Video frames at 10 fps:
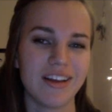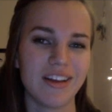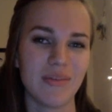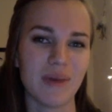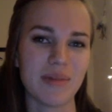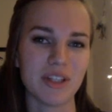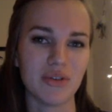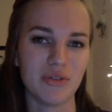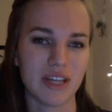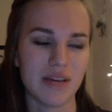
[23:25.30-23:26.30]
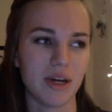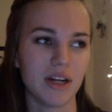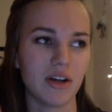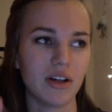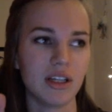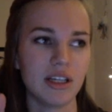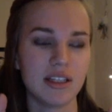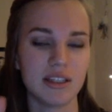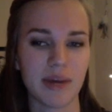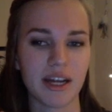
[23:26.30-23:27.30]
you might be too tight butthole,
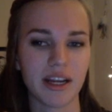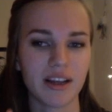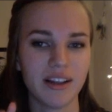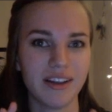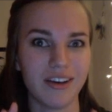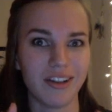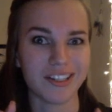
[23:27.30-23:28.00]
depending on the